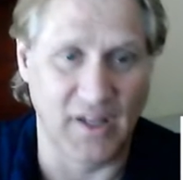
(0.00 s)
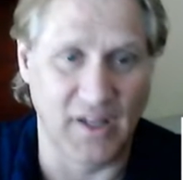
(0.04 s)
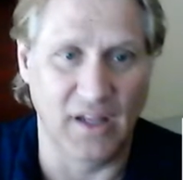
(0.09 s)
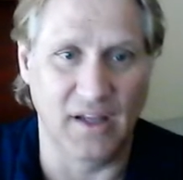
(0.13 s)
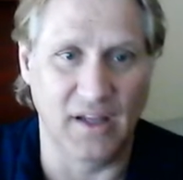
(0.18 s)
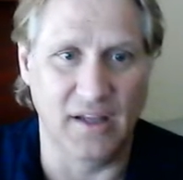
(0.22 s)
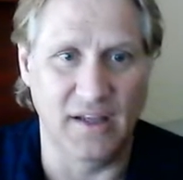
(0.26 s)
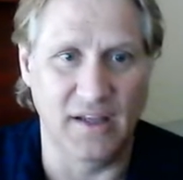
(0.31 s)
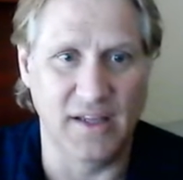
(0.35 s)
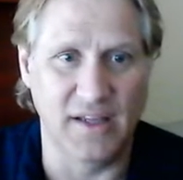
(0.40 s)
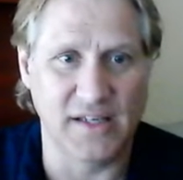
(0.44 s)

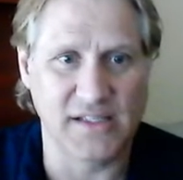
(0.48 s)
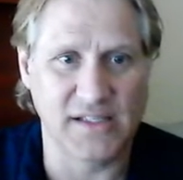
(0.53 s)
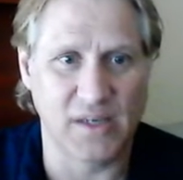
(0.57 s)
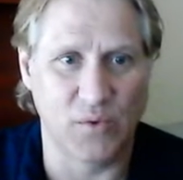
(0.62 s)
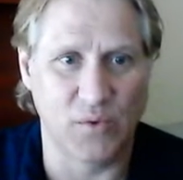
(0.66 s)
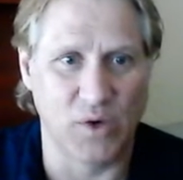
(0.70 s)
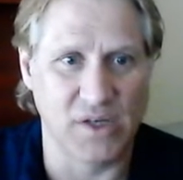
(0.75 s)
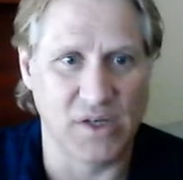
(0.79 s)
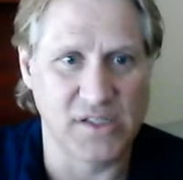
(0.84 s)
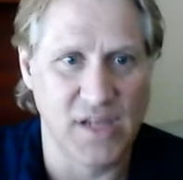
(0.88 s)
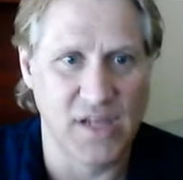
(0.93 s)
Yes, I
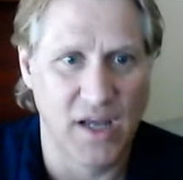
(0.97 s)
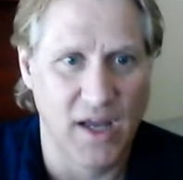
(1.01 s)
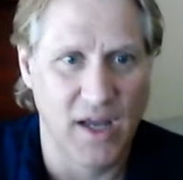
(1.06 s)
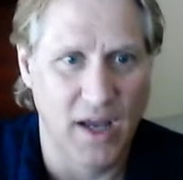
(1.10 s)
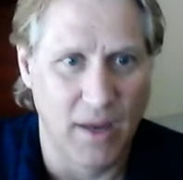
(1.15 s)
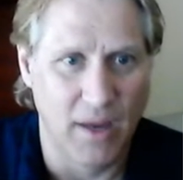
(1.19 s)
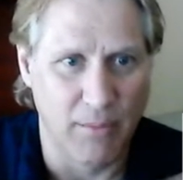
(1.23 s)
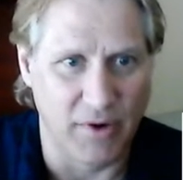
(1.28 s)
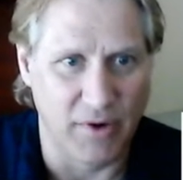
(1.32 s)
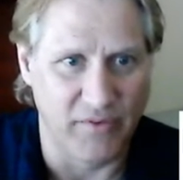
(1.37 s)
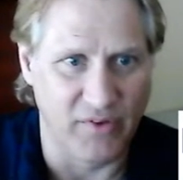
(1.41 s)
was.
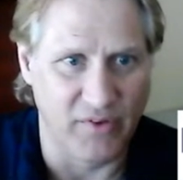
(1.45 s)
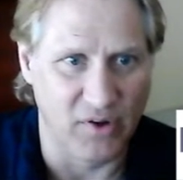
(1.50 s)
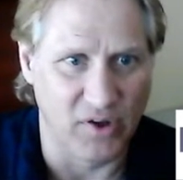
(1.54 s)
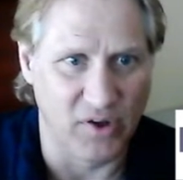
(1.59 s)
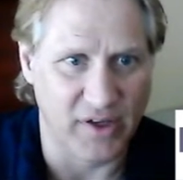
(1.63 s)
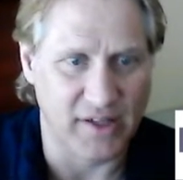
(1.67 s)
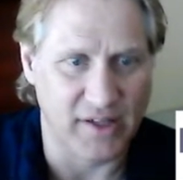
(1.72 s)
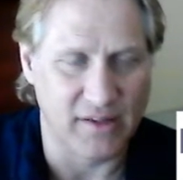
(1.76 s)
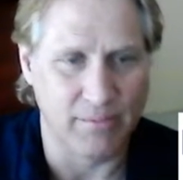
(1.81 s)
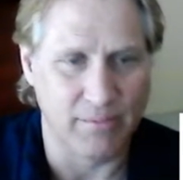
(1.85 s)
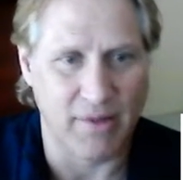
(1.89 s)
But if you
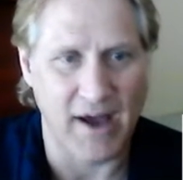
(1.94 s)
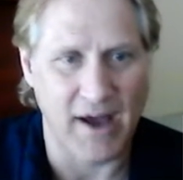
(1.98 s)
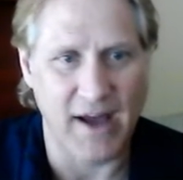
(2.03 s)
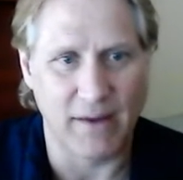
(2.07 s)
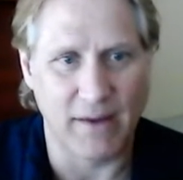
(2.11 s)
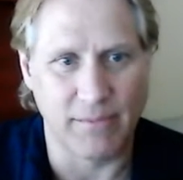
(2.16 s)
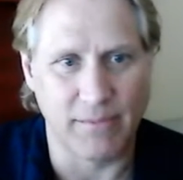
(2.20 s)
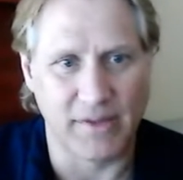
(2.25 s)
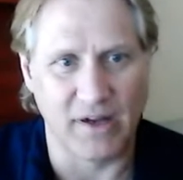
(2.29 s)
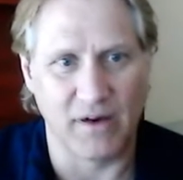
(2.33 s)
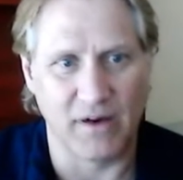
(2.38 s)
look at the
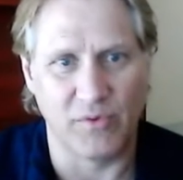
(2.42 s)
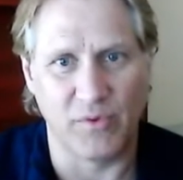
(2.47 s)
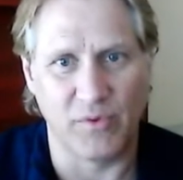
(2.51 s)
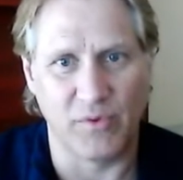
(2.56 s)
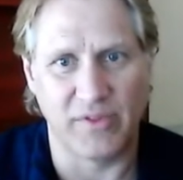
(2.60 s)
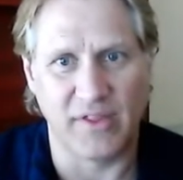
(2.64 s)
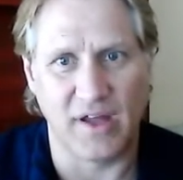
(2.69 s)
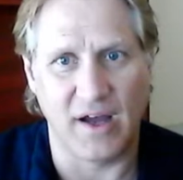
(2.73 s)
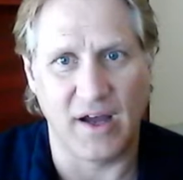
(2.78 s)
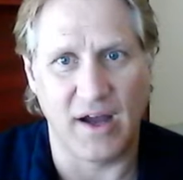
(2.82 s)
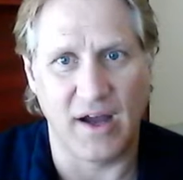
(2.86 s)
bottom there
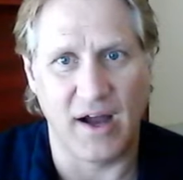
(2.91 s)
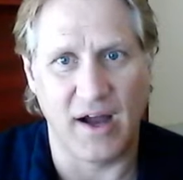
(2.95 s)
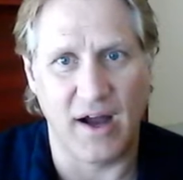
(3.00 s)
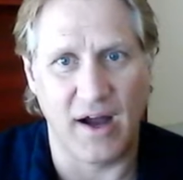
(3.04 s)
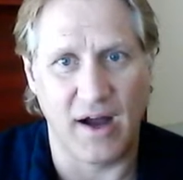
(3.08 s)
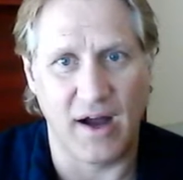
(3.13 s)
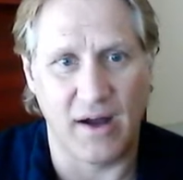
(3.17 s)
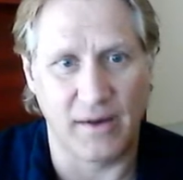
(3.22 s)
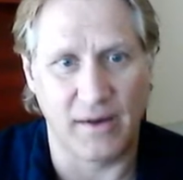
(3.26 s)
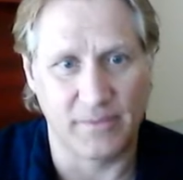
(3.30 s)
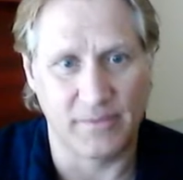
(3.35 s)
with the
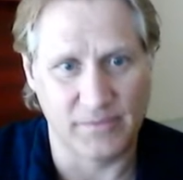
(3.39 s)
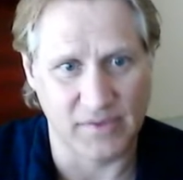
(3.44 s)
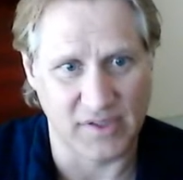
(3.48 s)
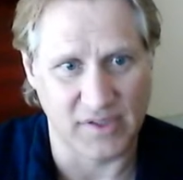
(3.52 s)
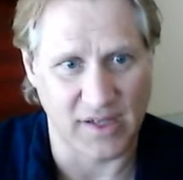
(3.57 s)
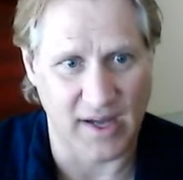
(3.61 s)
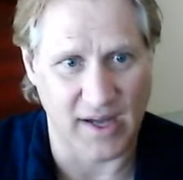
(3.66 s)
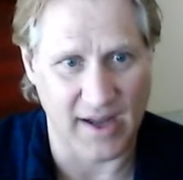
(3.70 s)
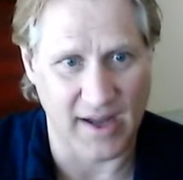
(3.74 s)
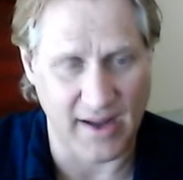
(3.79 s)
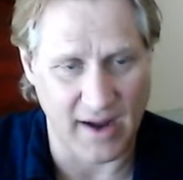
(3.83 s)

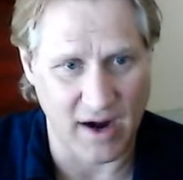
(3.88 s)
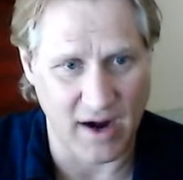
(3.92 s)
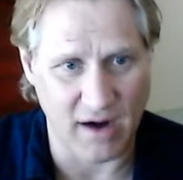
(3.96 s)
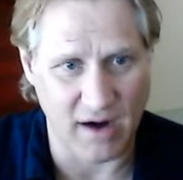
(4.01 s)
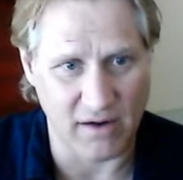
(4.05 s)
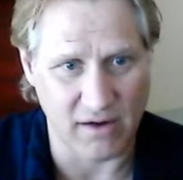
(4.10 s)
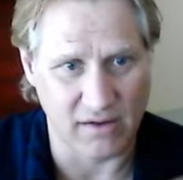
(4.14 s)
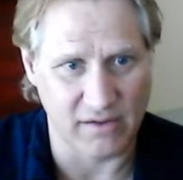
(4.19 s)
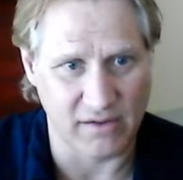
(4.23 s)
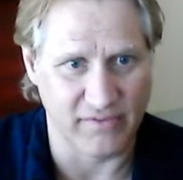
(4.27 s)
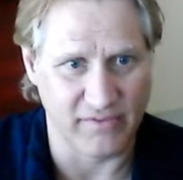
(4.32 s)

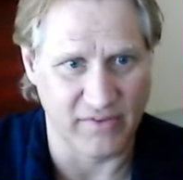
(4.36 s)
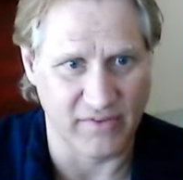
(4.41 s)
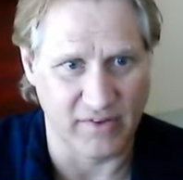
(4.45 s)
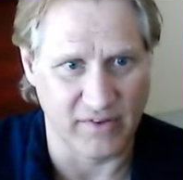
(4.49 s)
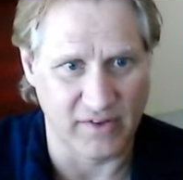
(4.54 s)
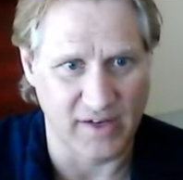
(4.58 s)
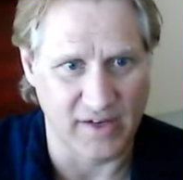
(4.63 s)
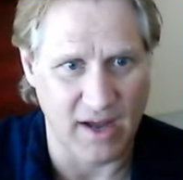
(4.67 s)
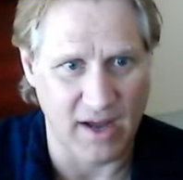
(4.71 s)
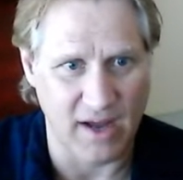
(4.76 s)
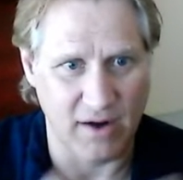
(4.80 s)
IR
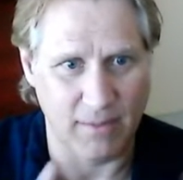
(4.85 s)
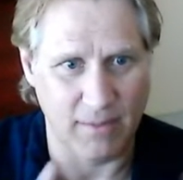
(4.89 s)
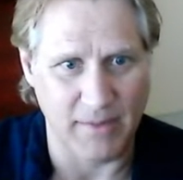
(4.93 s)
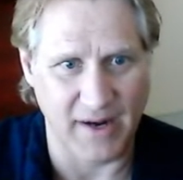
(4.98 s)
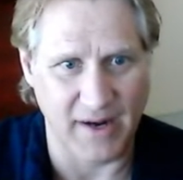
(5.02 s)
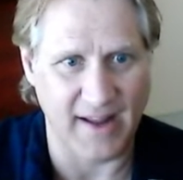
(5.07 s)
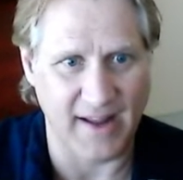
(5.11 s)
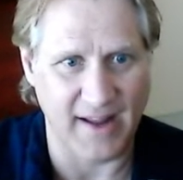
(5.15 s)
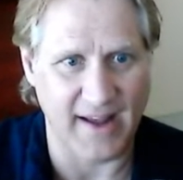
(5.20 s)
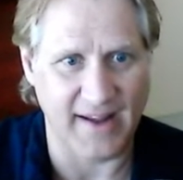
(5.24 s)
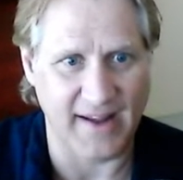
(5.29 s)
further down, I mean,
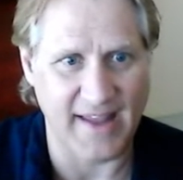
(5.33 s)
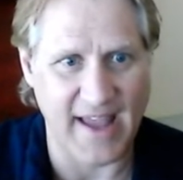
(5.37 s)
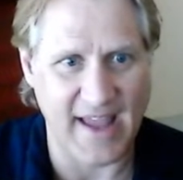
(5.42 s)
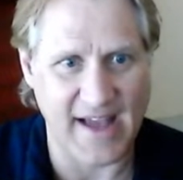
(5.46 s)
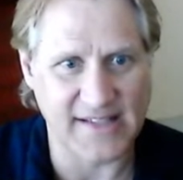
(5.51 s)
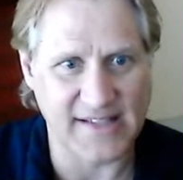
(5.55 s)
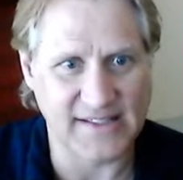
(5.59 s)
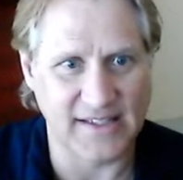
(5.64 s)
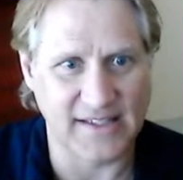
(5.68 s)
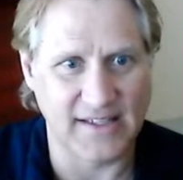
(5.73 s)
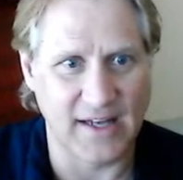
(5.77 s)
I got
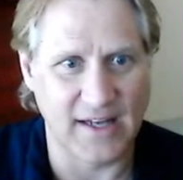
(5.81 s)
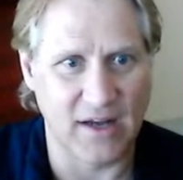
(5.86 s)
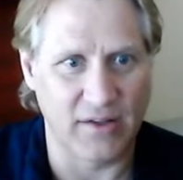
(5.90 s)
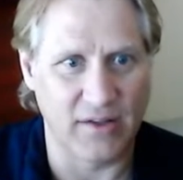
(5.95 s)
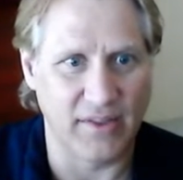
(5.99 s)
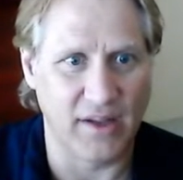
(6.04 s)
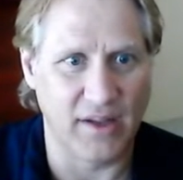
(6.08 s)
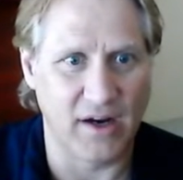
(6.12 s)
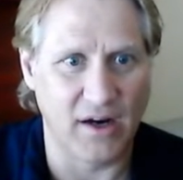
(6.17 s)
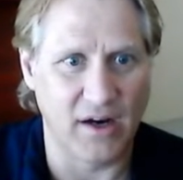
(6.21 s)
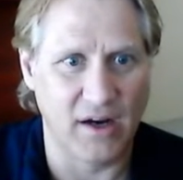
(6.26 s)
Gaskin down
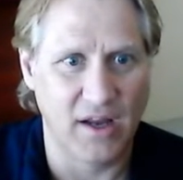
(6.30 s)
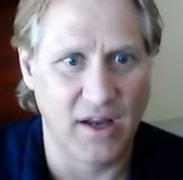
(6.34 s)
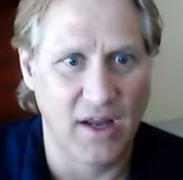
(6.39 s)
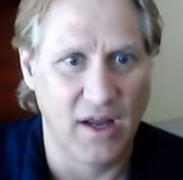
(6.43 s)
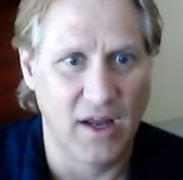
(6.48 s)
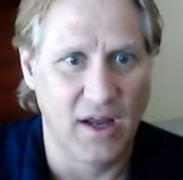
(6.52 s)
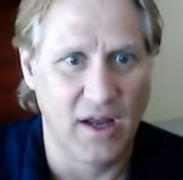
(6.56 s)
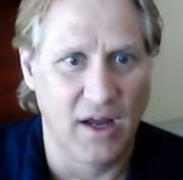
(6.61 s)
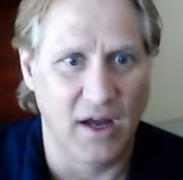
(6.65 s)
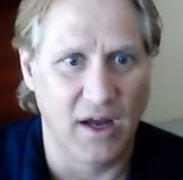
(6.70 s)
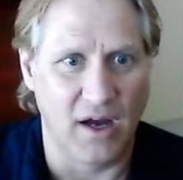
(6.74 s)
there,
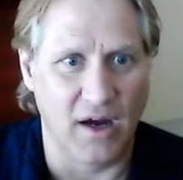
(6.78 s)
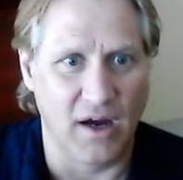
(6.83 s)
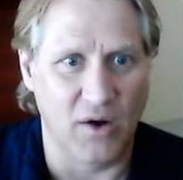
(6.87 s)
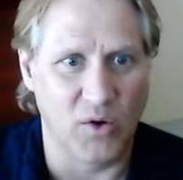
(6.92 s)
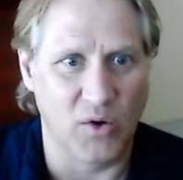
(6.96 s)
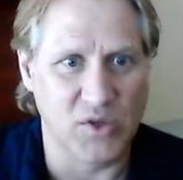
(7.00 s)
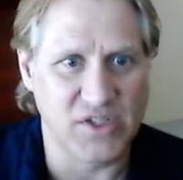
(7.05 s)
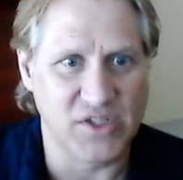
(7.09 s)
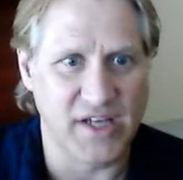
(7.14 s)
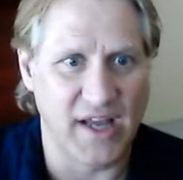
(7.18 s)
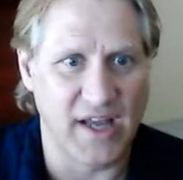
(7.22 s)

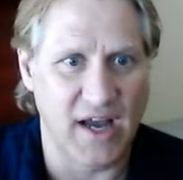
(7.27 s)
O.J.